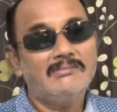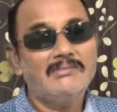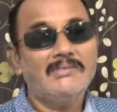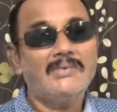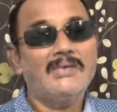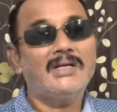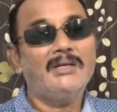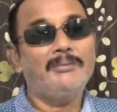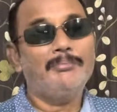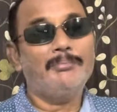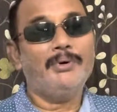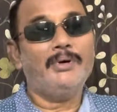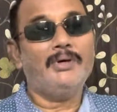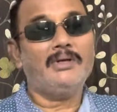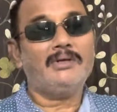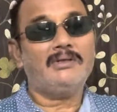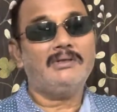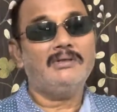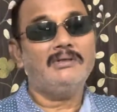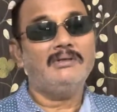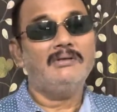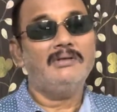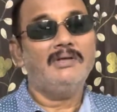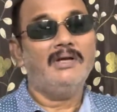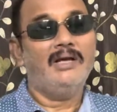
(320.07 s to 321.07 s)
depart
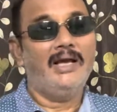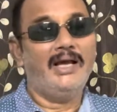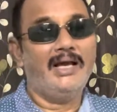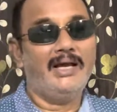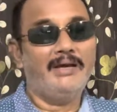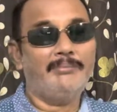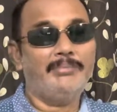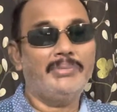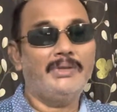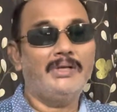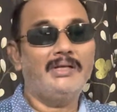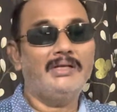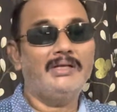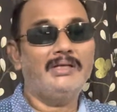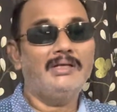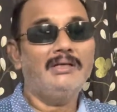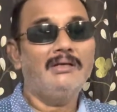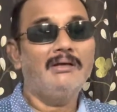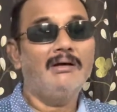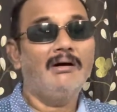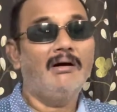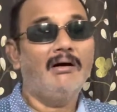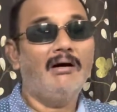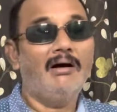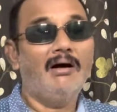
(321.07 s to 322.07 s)
happily
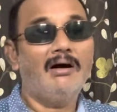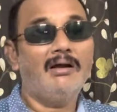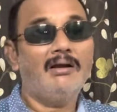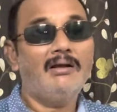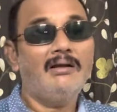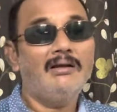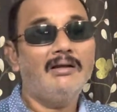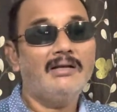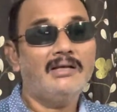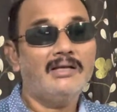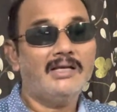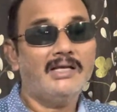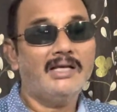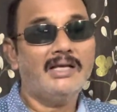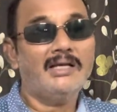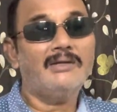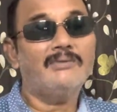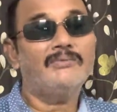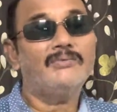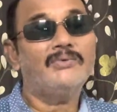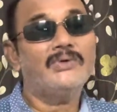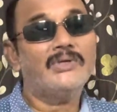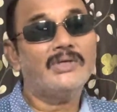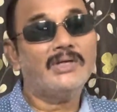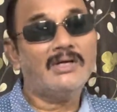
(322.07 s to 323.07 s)
or can
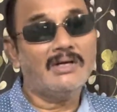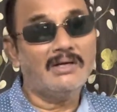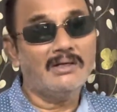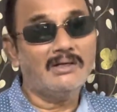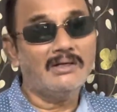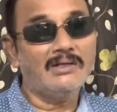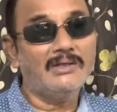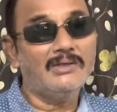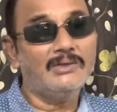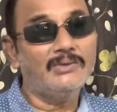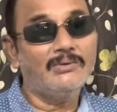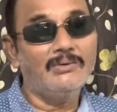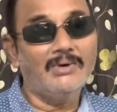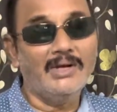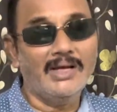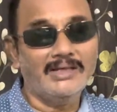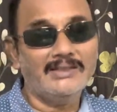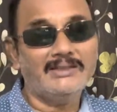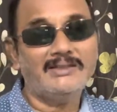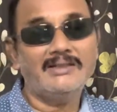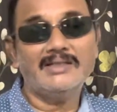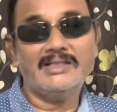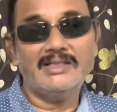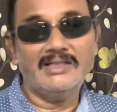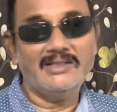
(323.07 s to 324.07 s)
we continue like
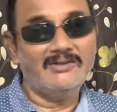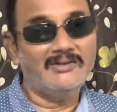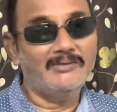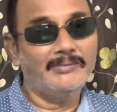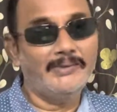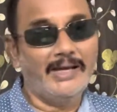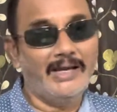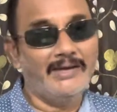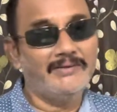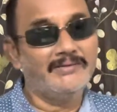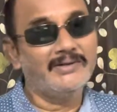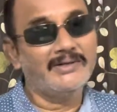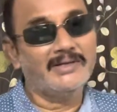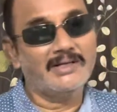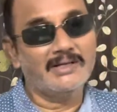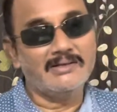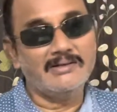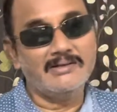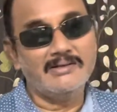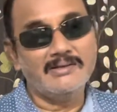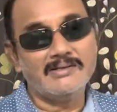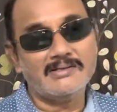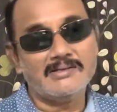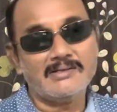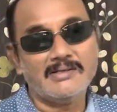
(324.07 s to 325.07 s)
that? They will be having the
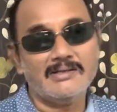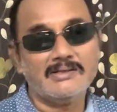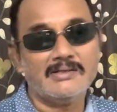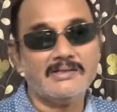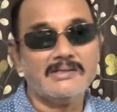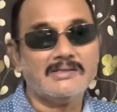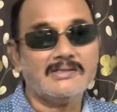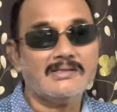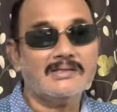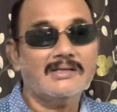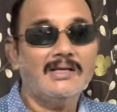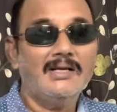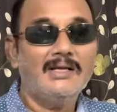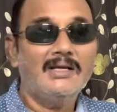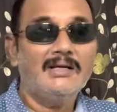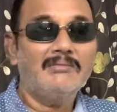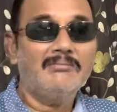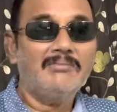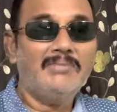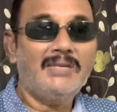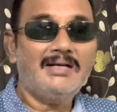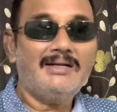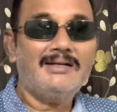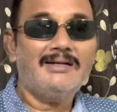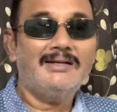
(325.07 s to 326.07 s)
discussions.
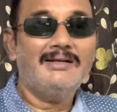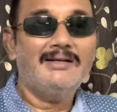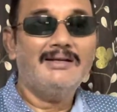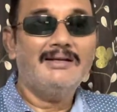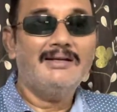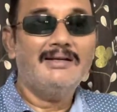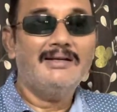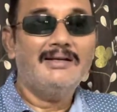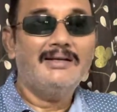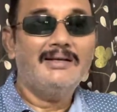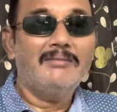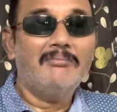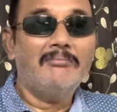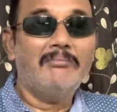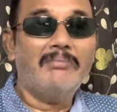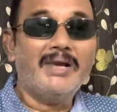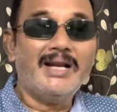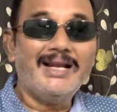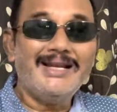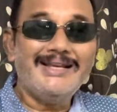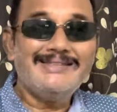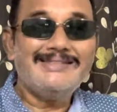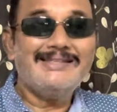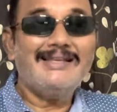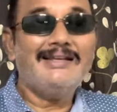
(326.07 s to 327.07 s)
But
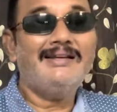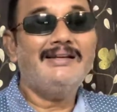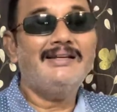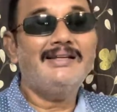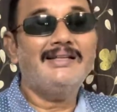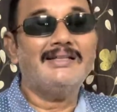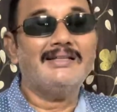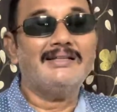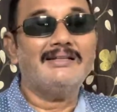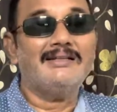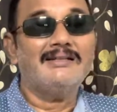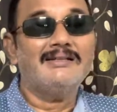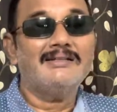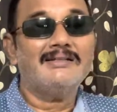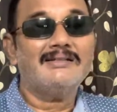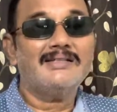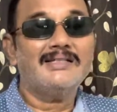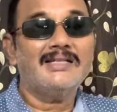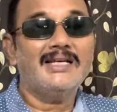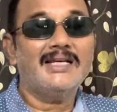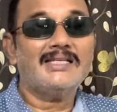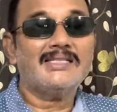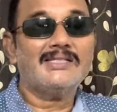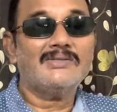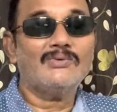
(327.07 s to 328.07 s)
brazenly, she
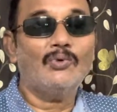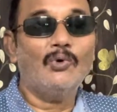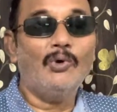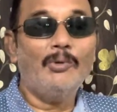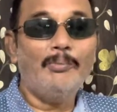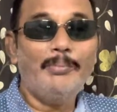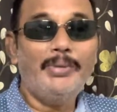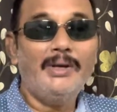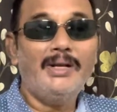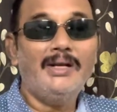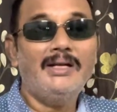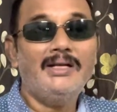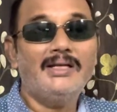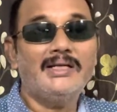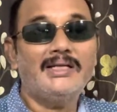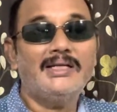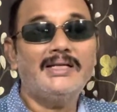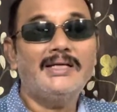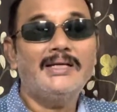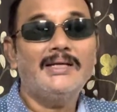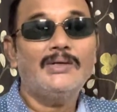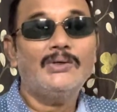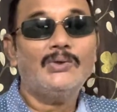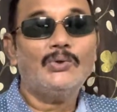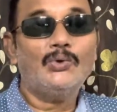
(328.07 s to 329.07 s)
has openly
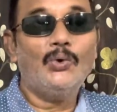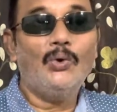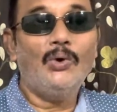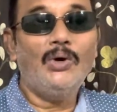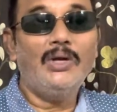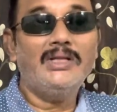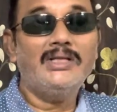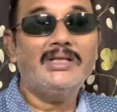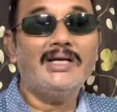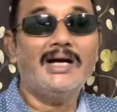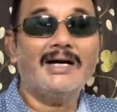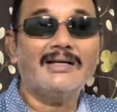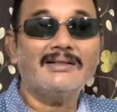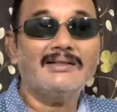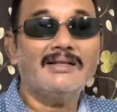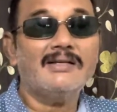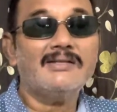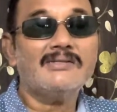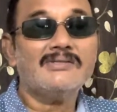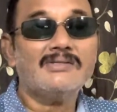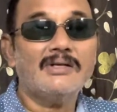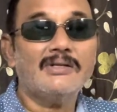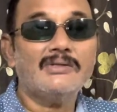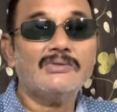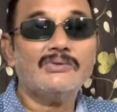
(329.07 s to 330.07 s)
told the others
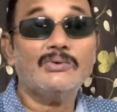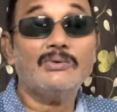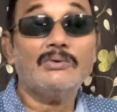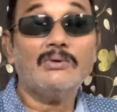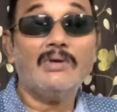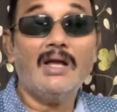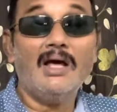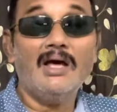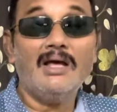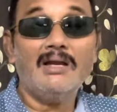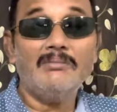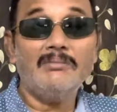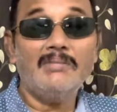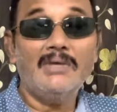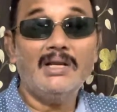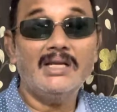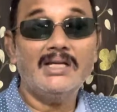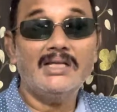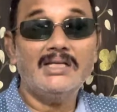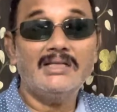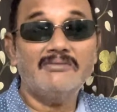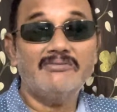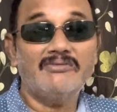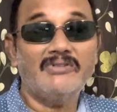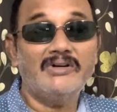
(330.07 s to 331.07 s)
also,
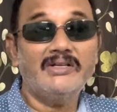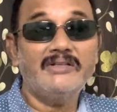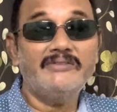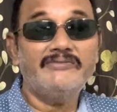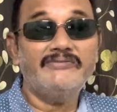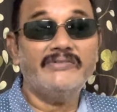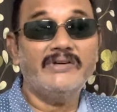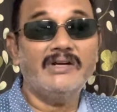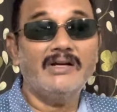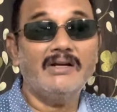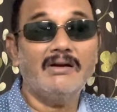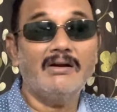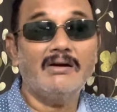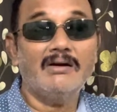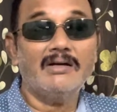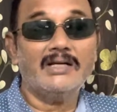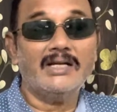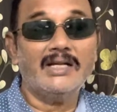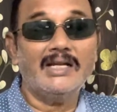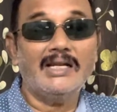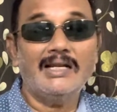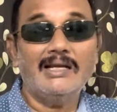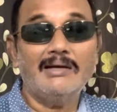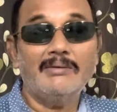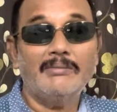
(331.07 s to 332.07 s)
normally wife will not
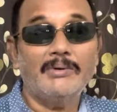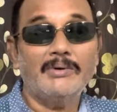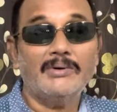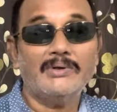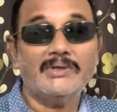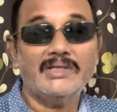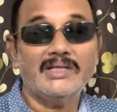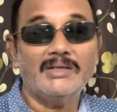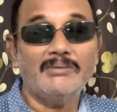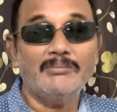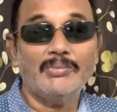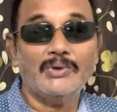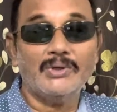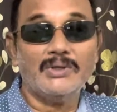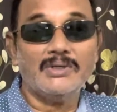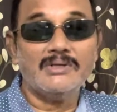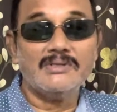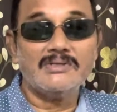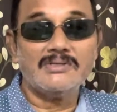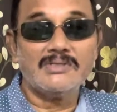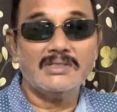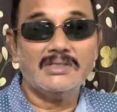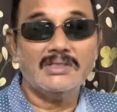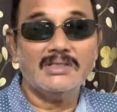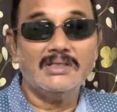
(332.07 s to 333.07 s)
tell about the
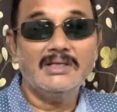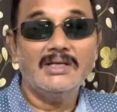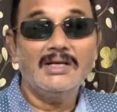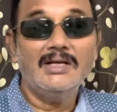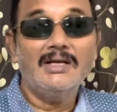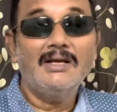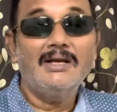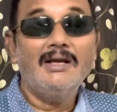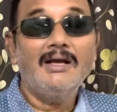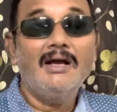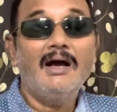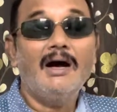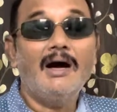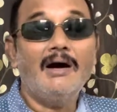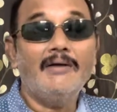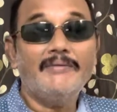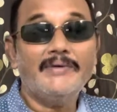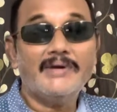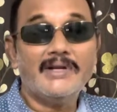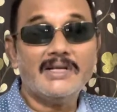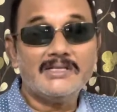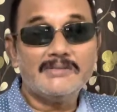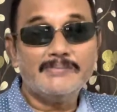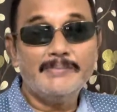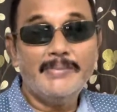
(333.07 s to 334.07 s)
impotency of her
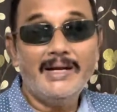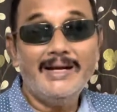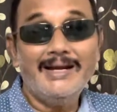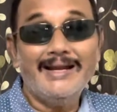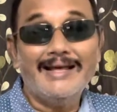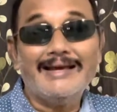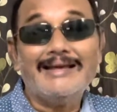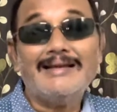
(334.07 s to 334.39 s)
husband